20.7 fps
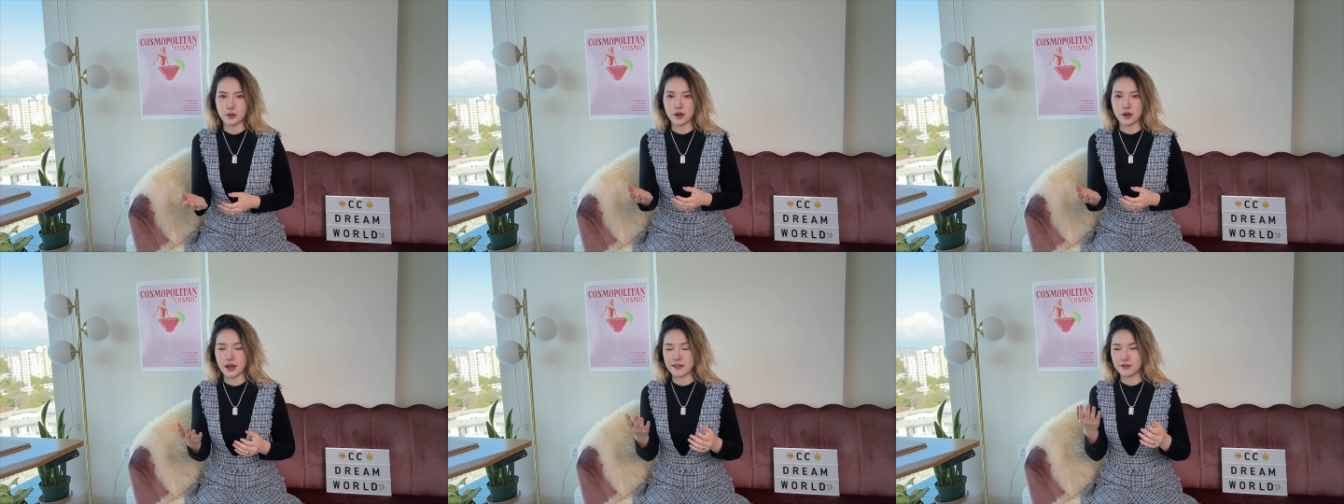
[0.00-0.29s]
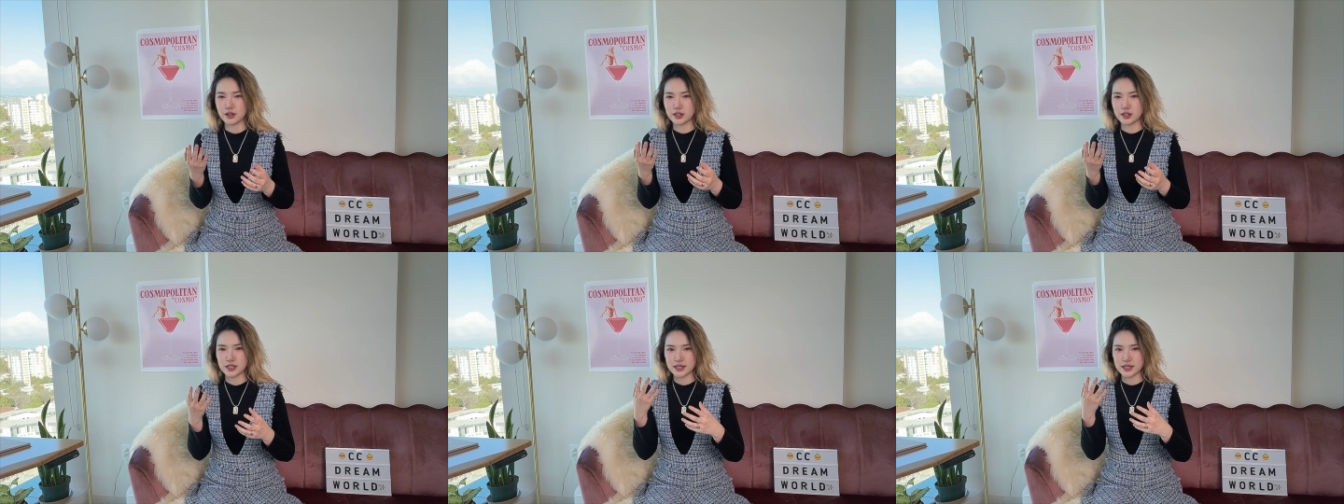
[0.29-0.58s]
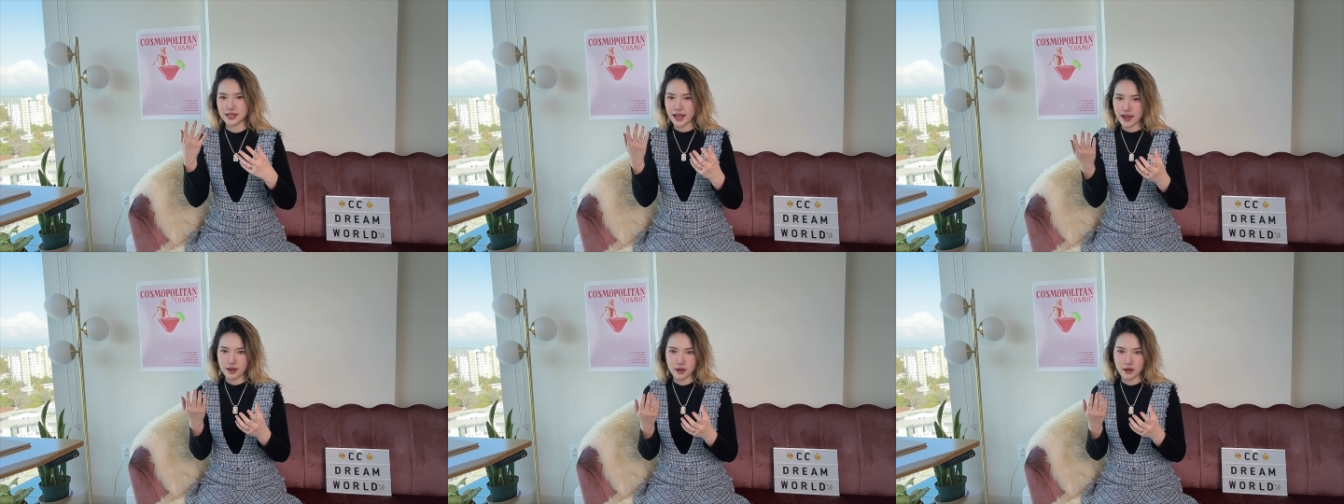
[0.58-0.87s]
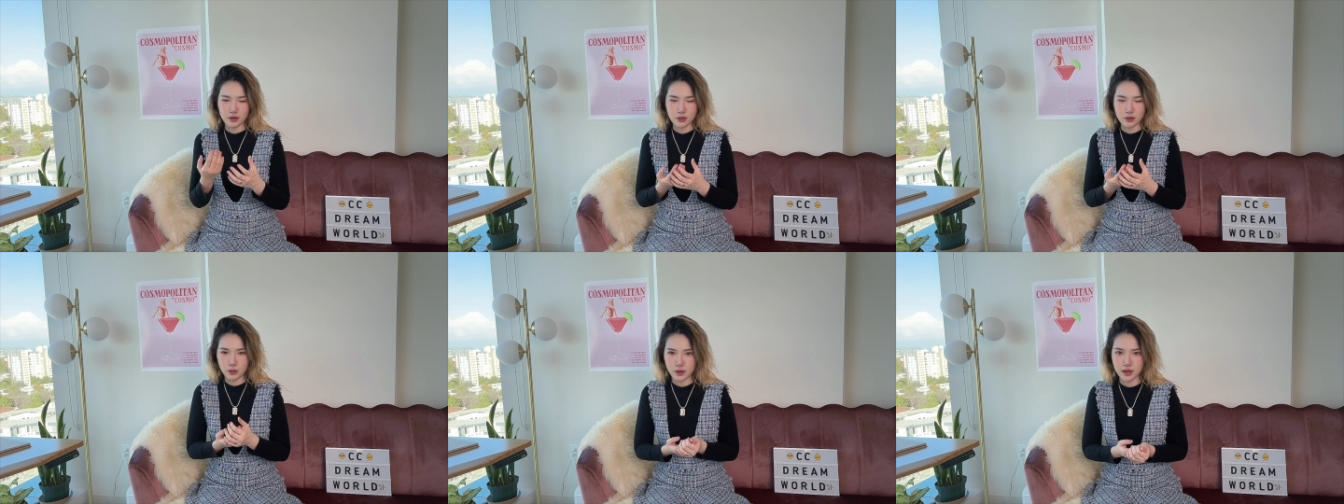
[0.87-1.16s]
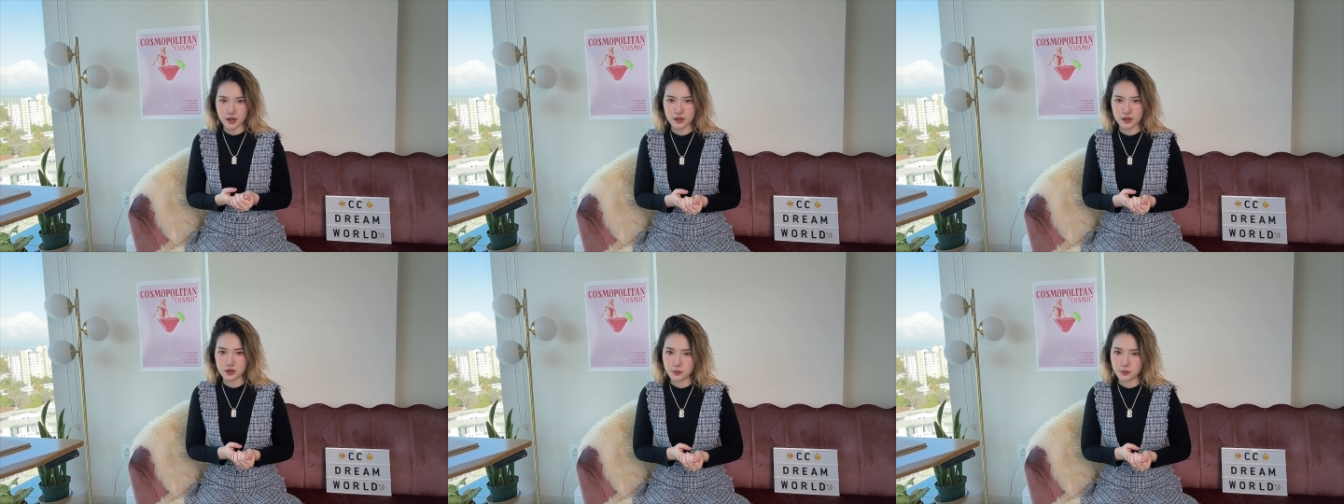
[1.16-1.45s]
whatever style you
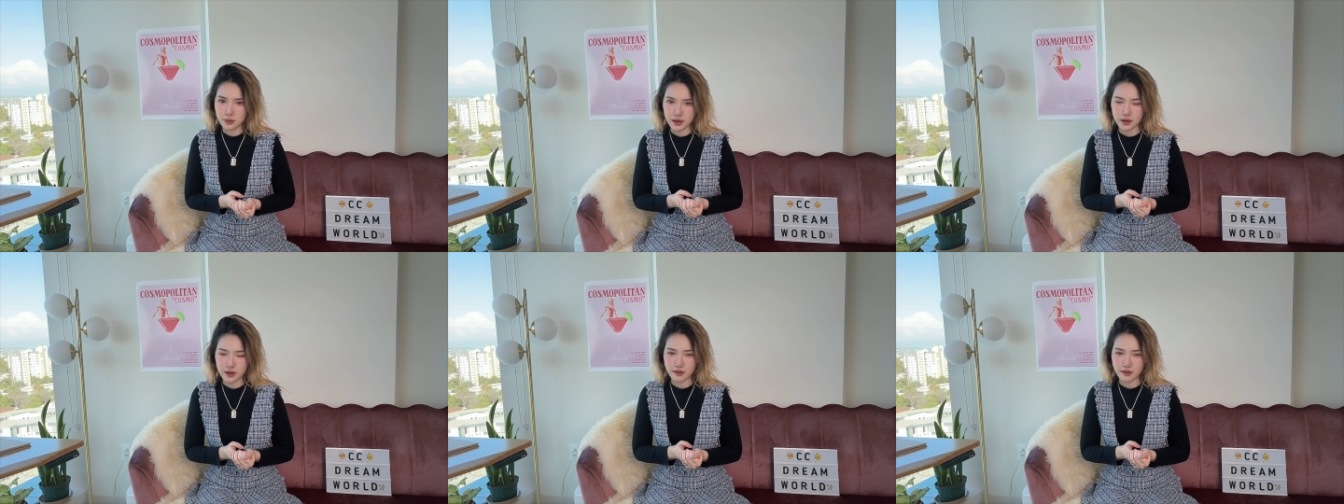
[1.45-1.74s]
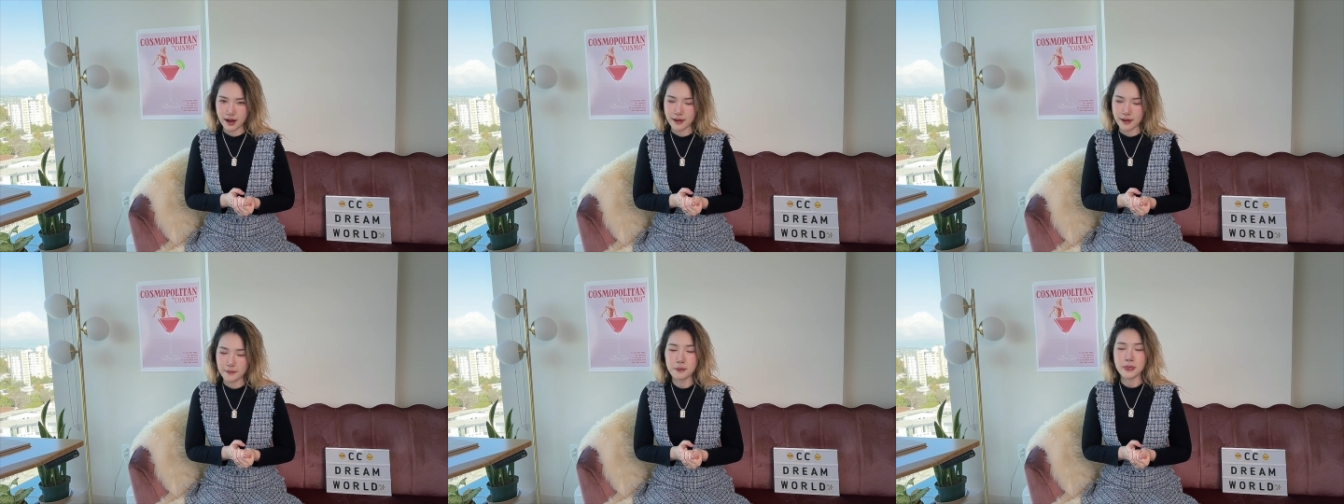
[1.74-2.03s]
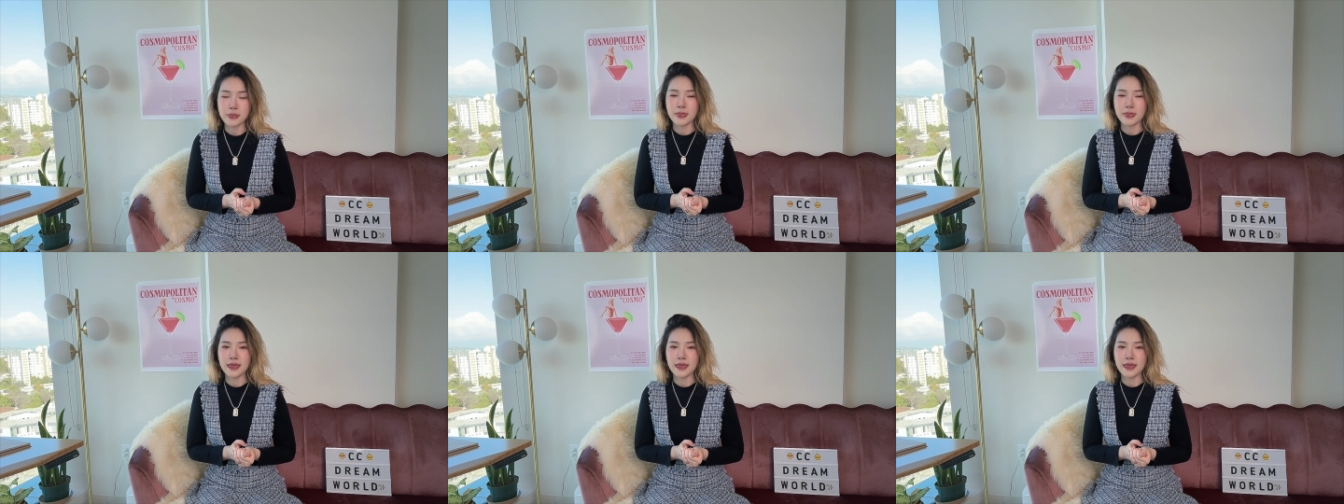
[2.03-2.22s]
want it to be, right?